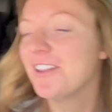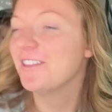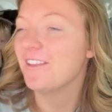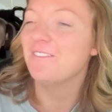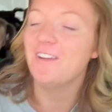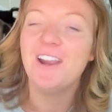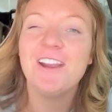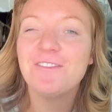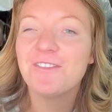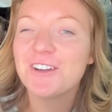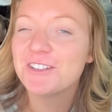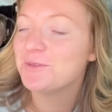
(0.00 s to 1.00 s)
the very
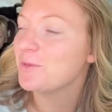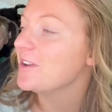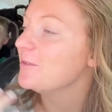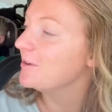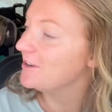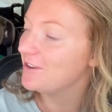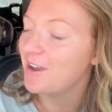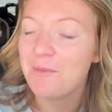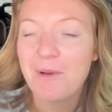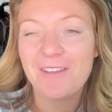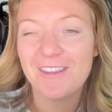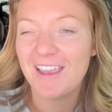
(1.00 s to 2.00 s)
first one when you
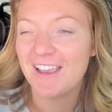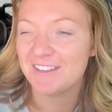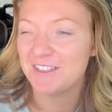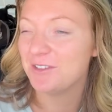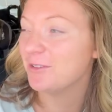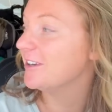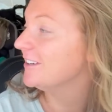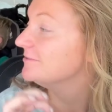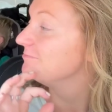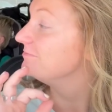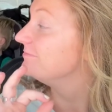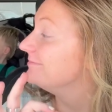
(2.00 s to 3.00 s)
come out the exit door.
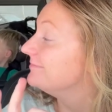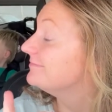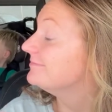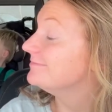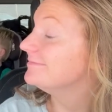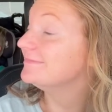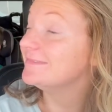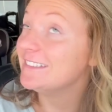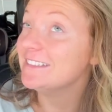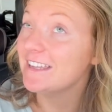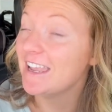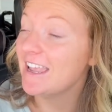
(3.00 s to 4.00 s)

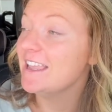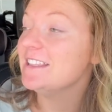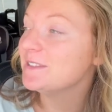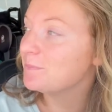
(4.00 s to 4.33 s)
It's